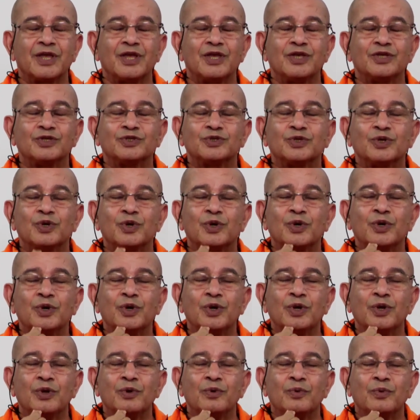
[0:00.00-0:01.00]
So,
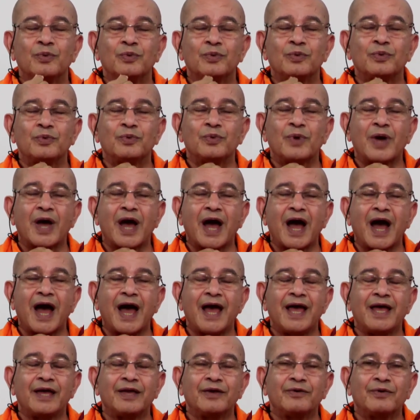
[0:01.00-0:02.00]

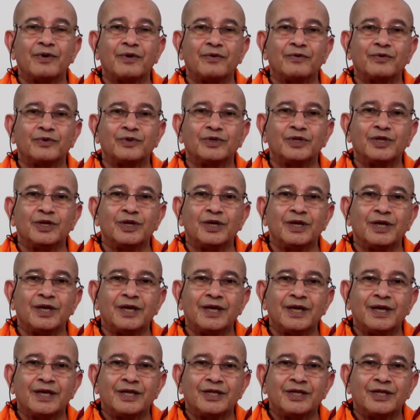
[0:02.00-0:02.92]
the